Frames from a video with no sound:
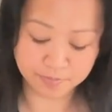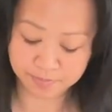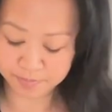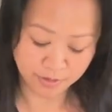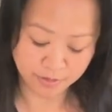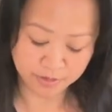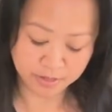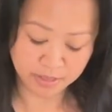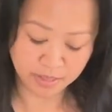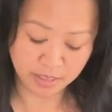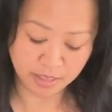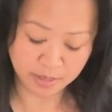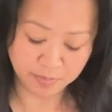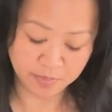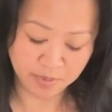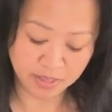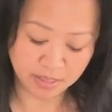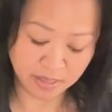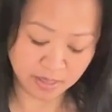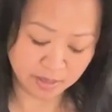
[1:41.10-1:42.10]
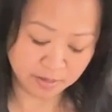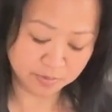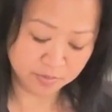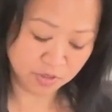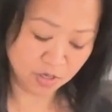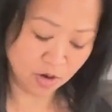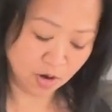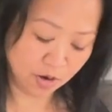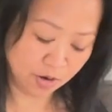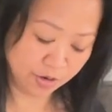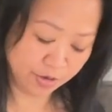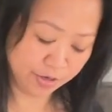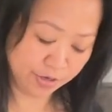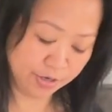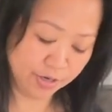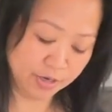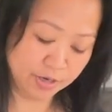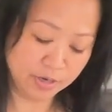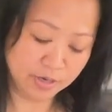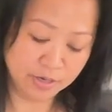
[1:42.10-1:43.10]
You see, it becomes
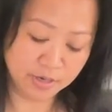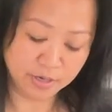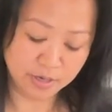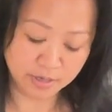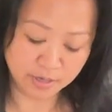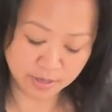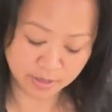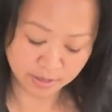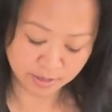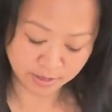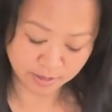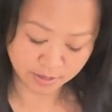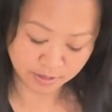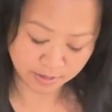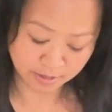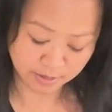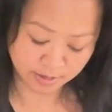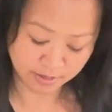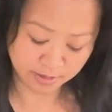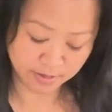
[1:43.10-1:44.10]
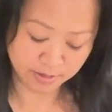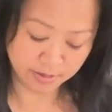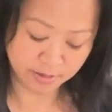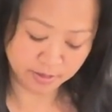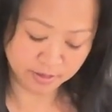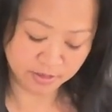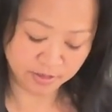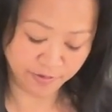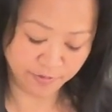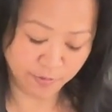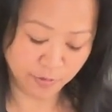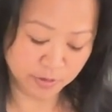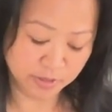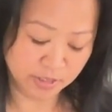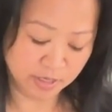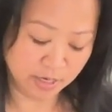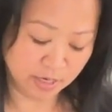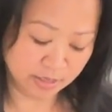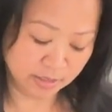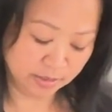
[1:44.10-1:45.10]
harder to fold it
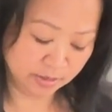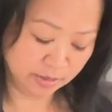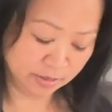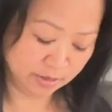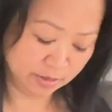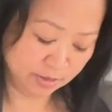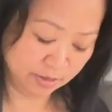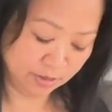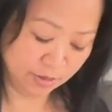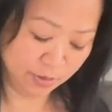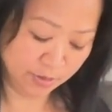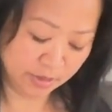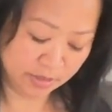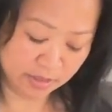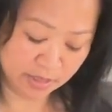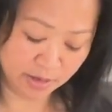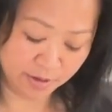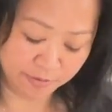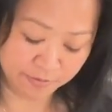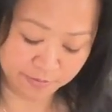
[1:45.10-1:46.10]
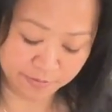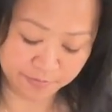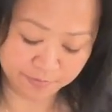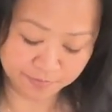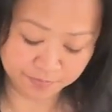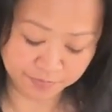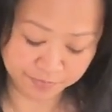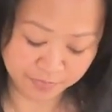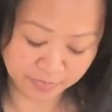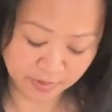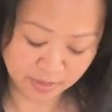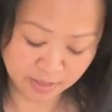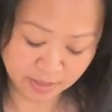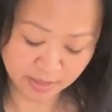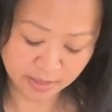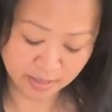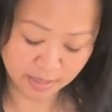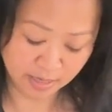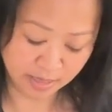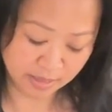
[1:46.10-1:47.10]
on to itself,
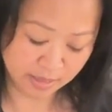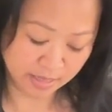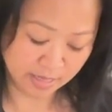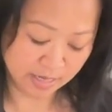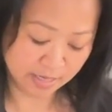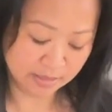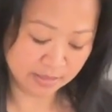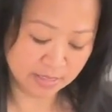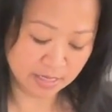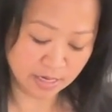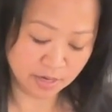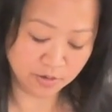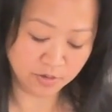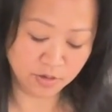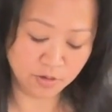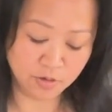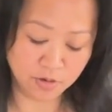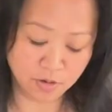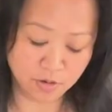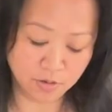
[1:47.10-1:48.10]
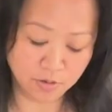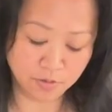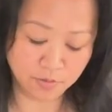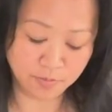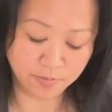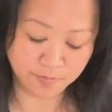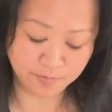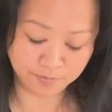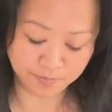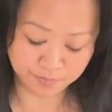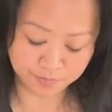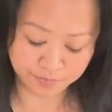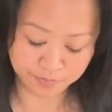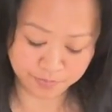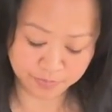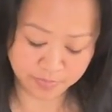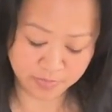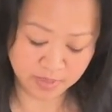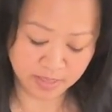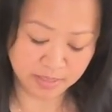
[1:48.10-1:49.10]
and that's how you know
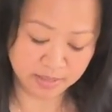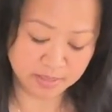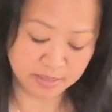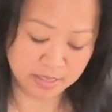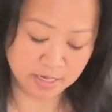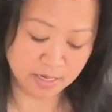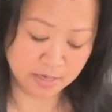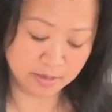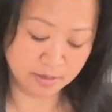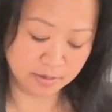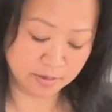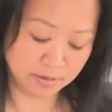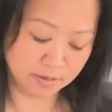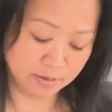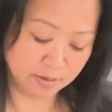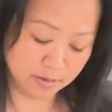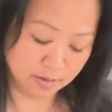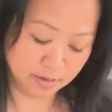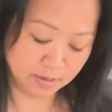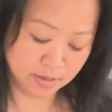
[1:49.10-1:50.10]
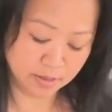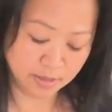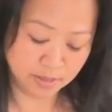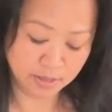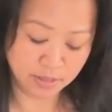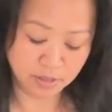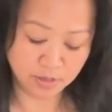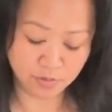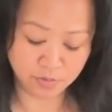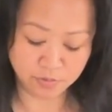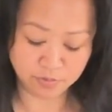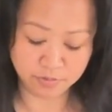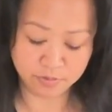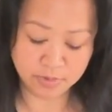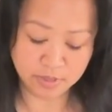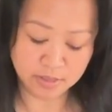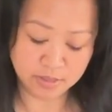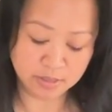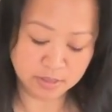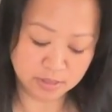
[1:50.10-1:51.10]
it's done. You
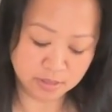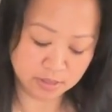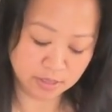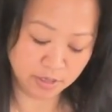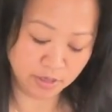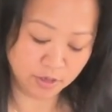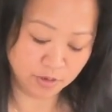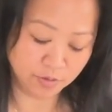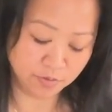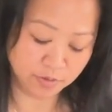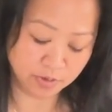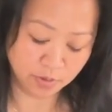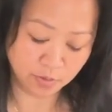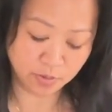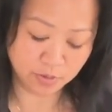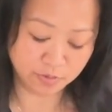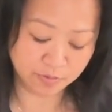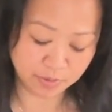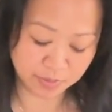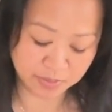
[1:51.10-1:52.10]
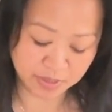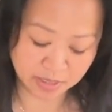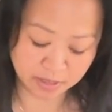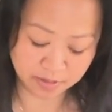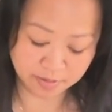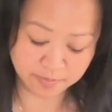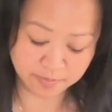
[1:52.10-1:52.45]
don't really want to rip it.